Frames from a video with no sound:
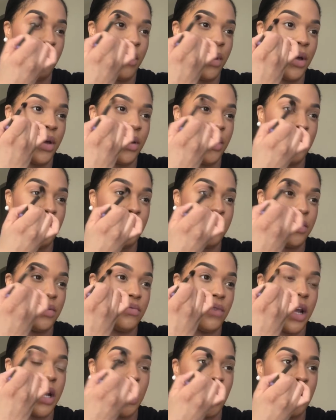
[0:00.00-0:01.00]
bone,
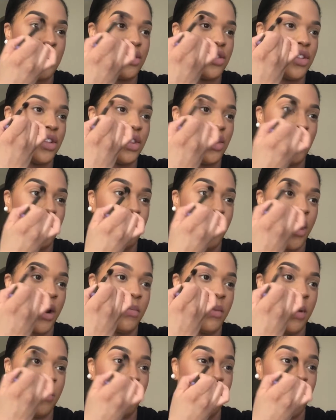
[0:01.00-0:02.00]
right under the lower
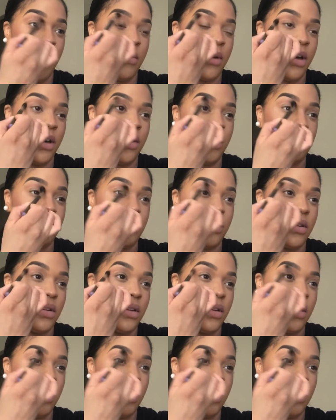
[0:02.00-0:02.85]
part of my brow bone,